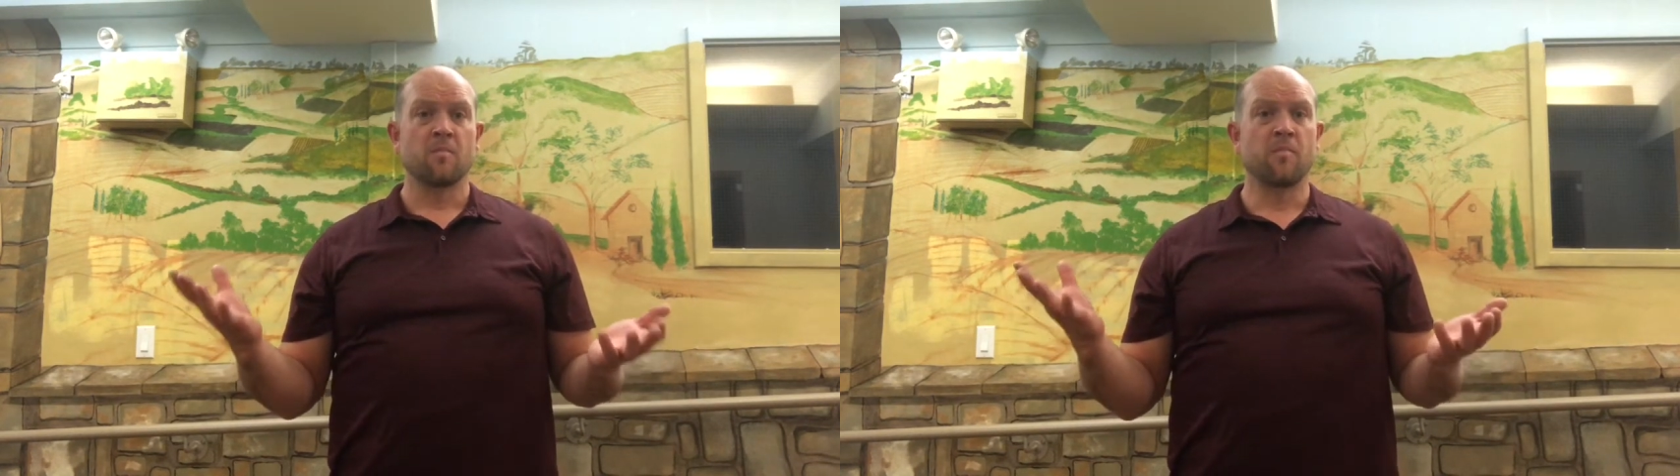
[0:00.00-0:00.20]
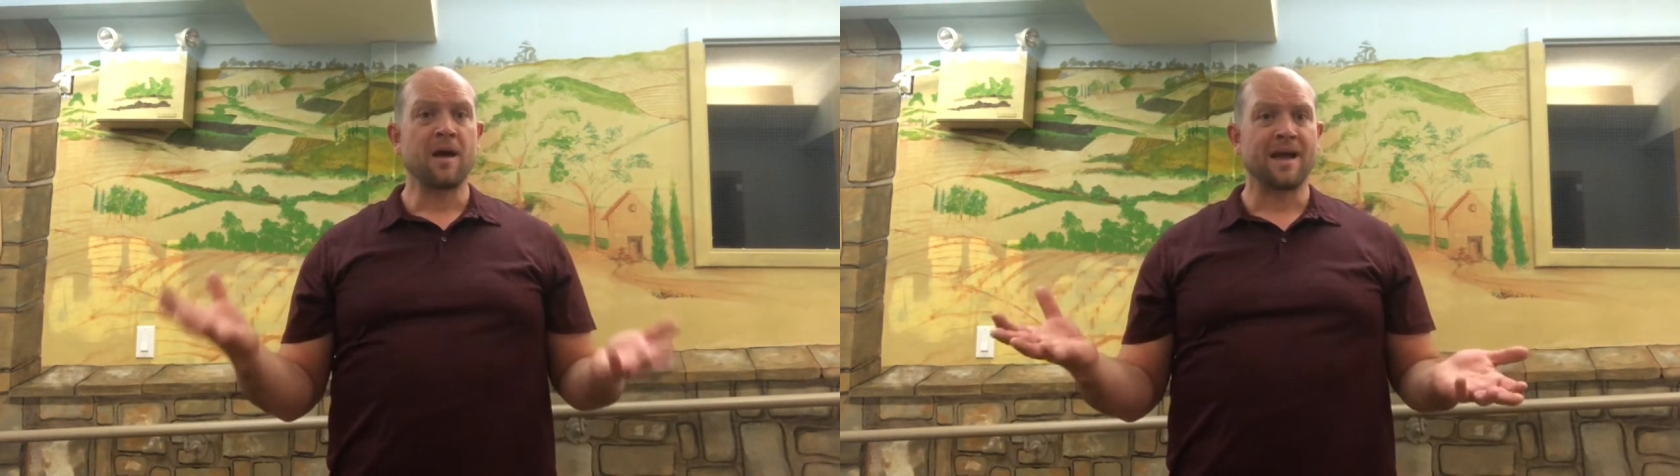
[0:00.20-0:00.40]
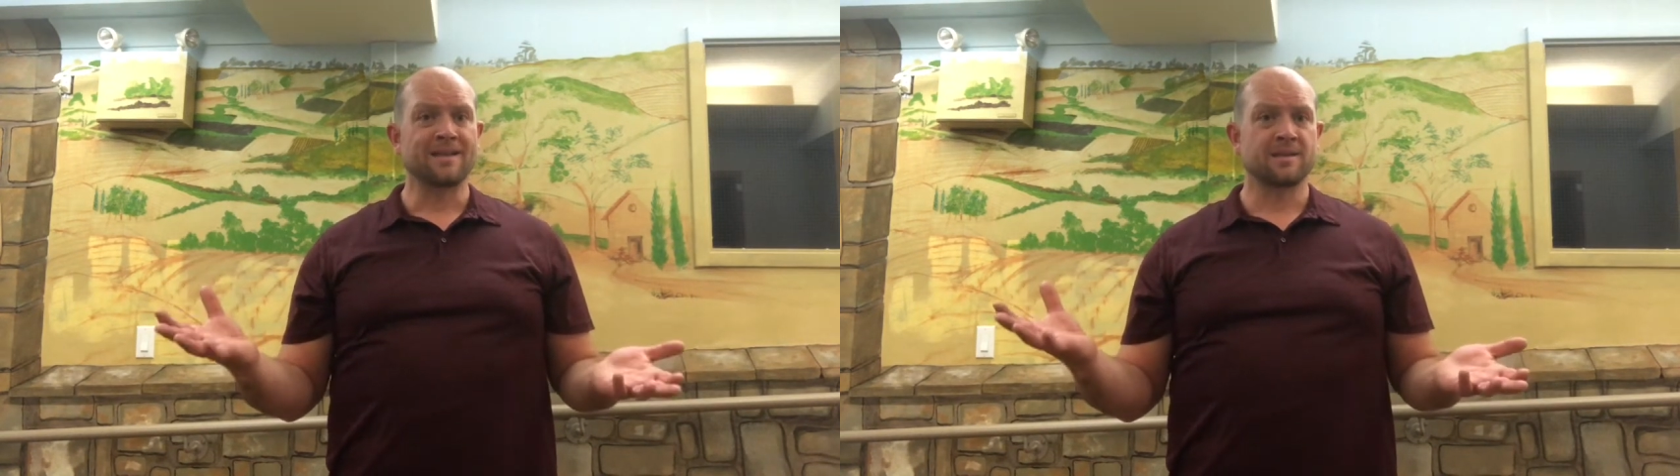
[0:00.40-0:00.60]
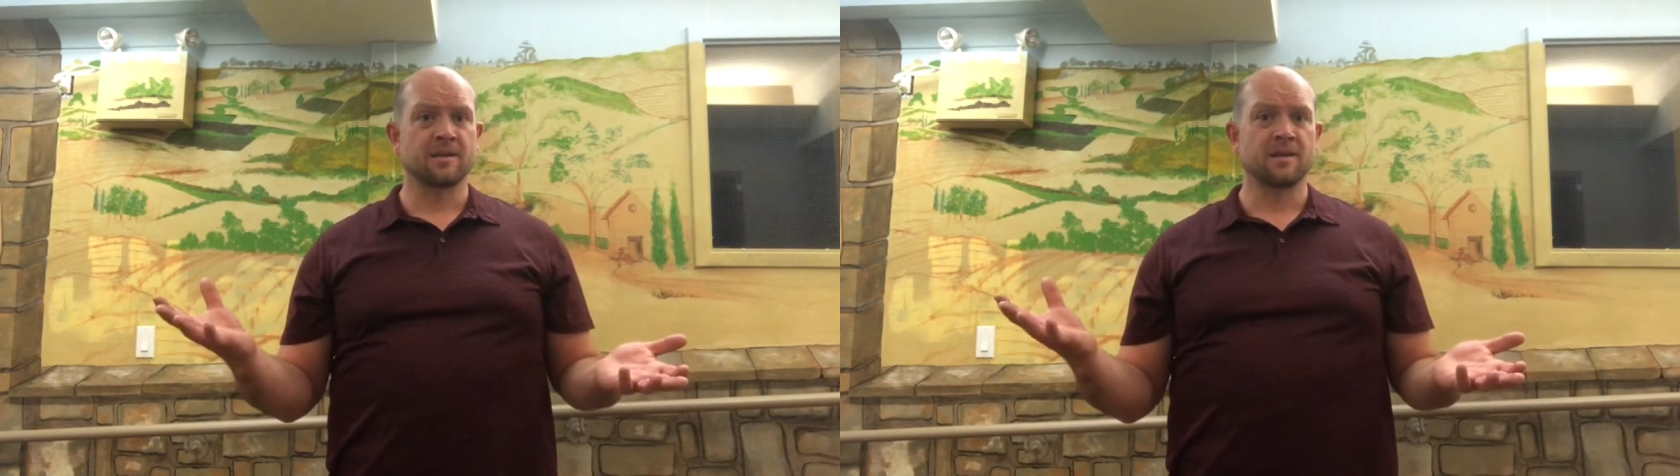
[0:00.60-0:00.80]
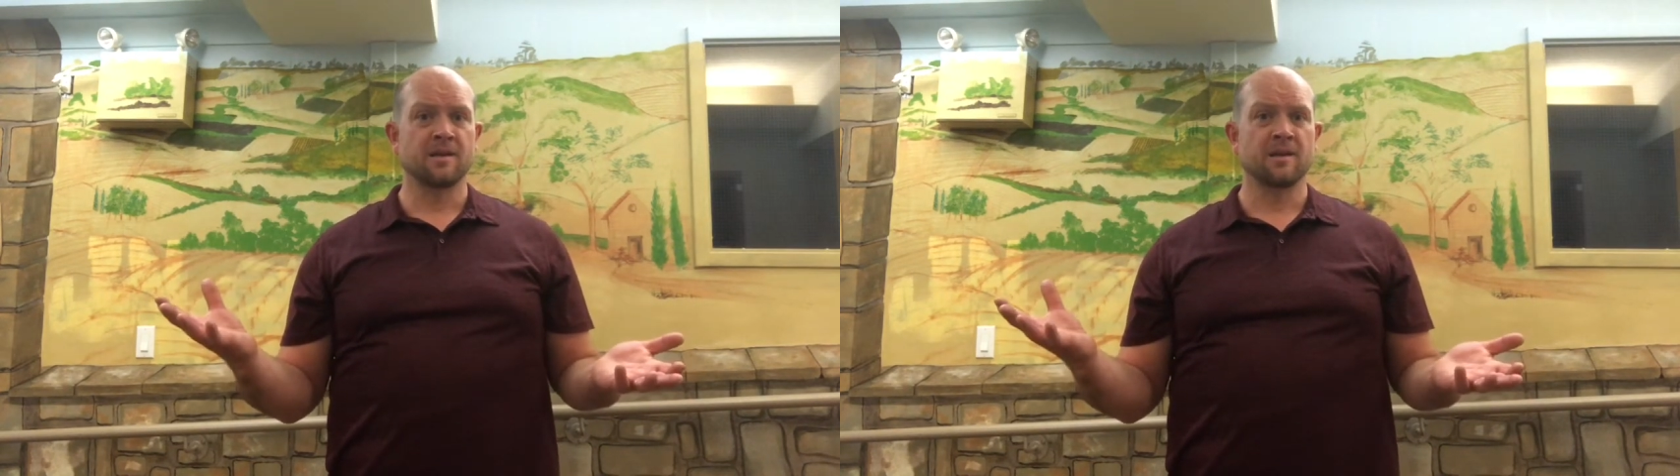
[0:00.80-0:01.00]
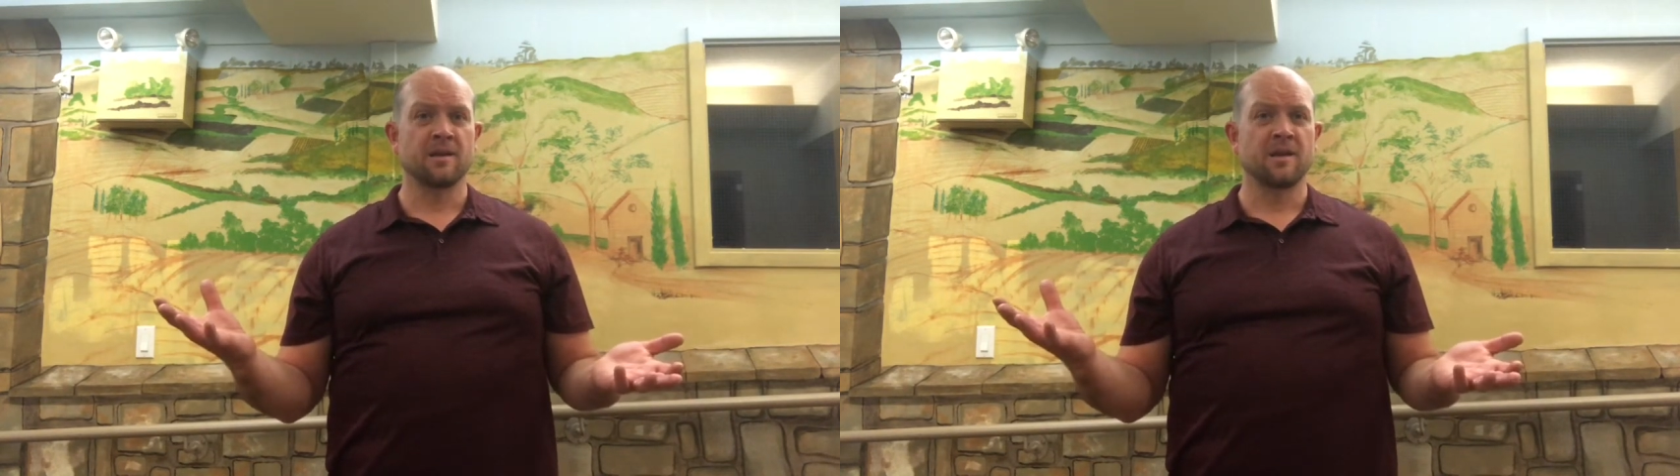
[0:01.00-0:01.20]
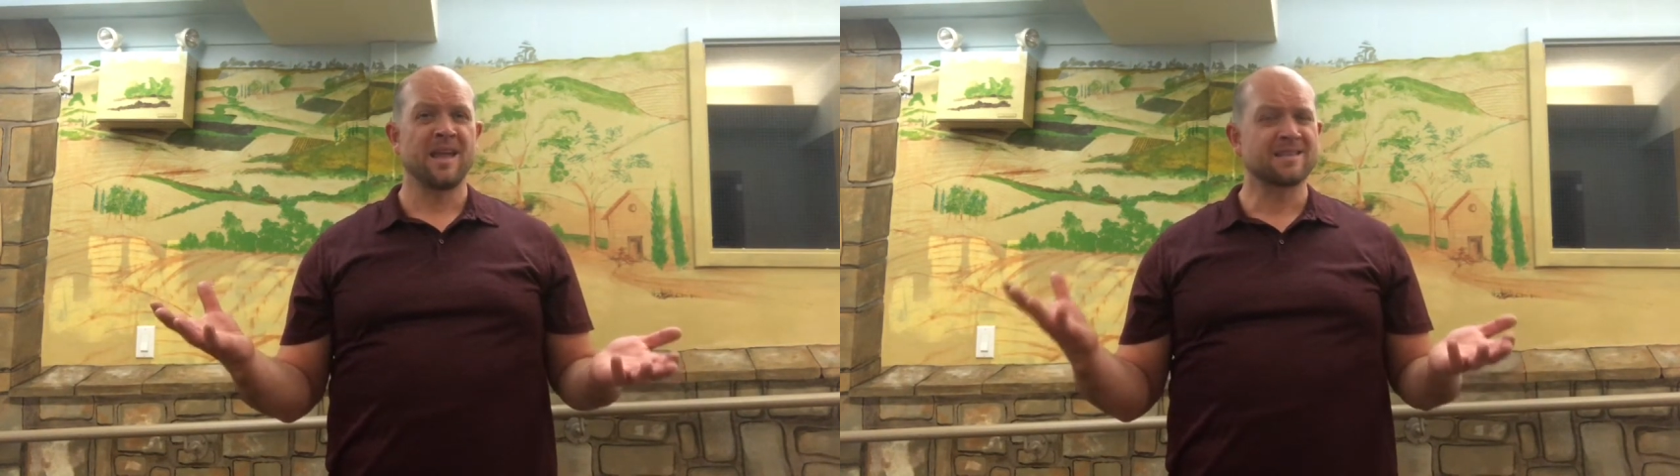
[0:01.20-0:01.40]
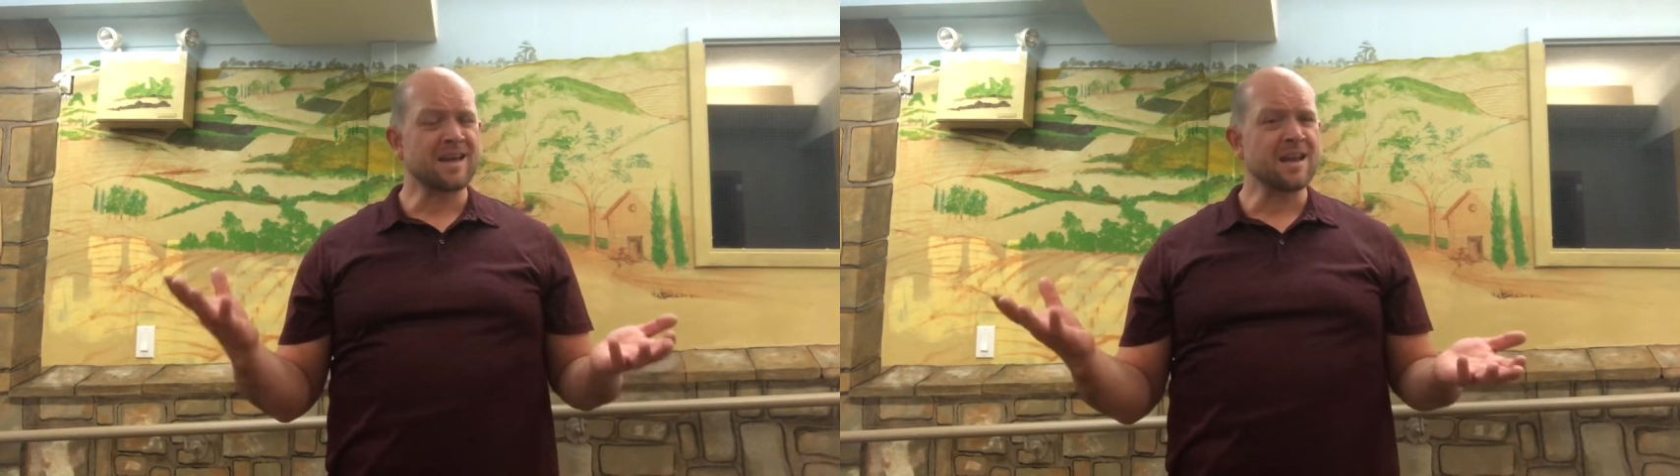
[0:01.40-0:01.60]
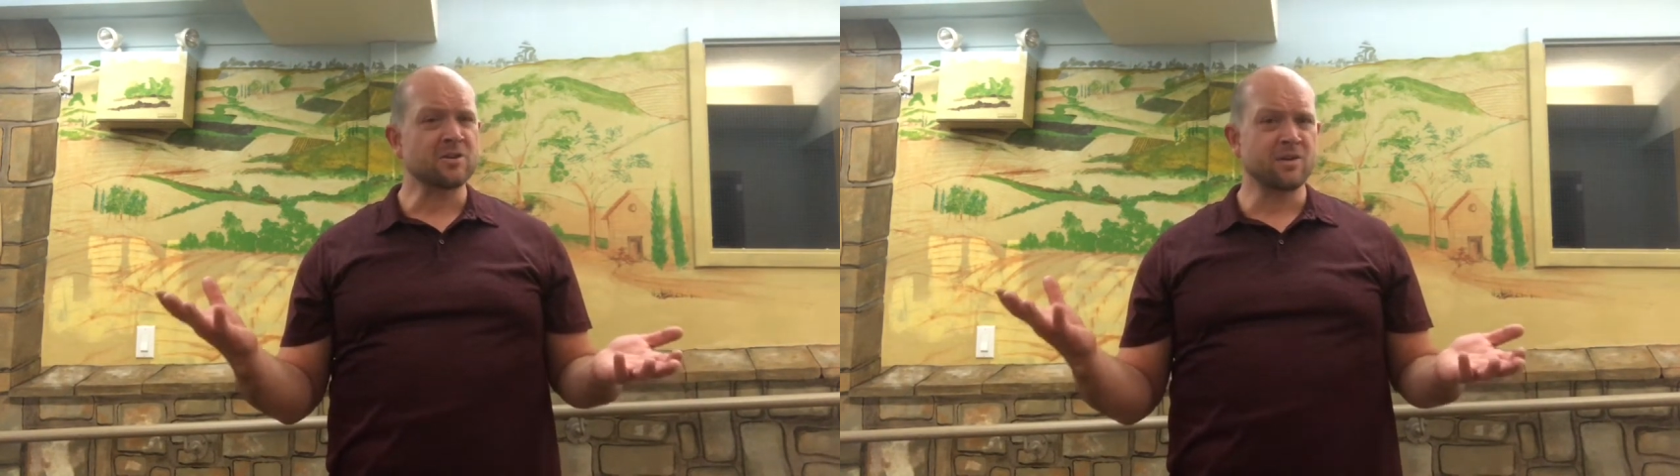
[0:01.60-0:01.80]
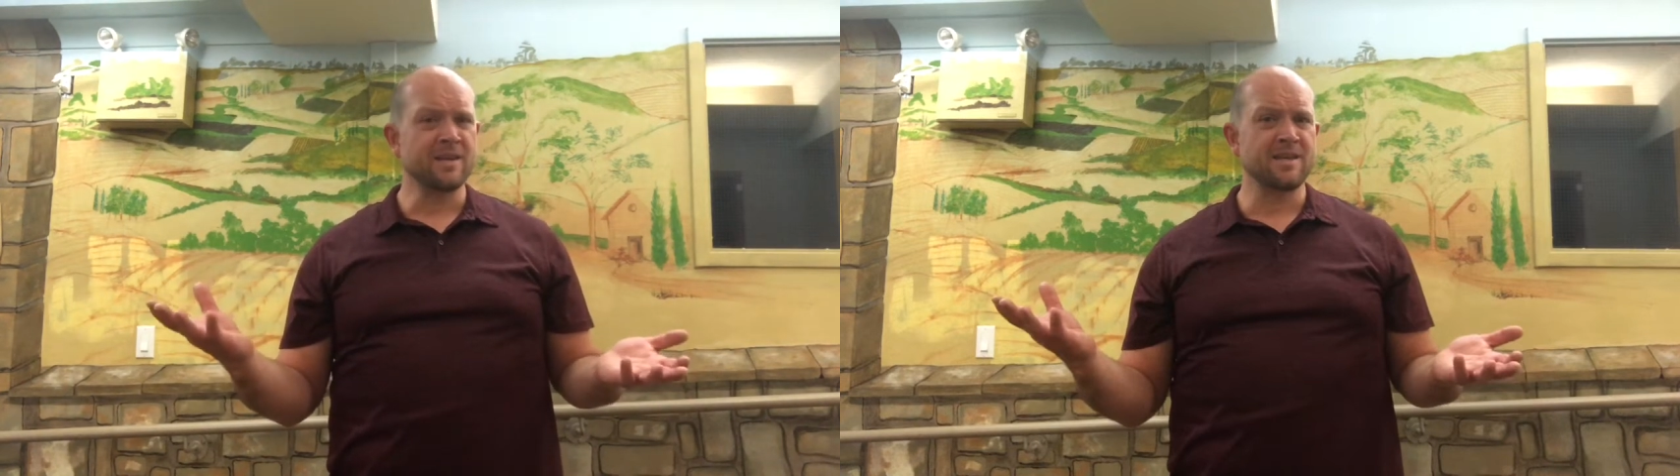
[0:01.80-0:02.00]
But it's kind of
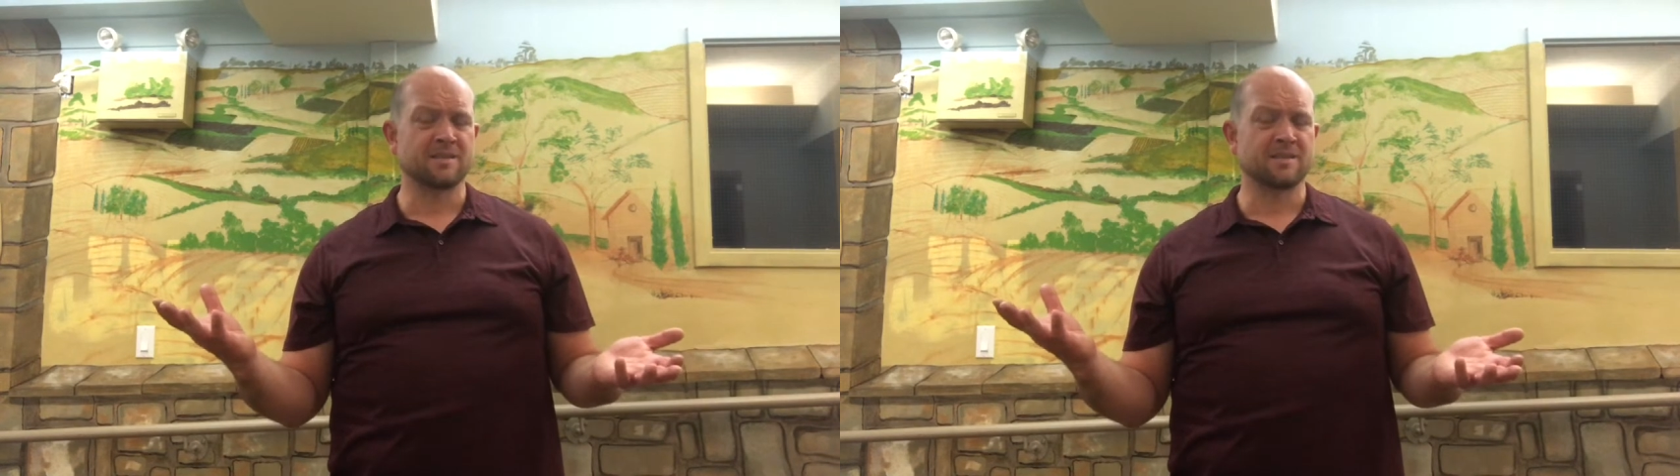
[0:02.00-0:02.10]
tricky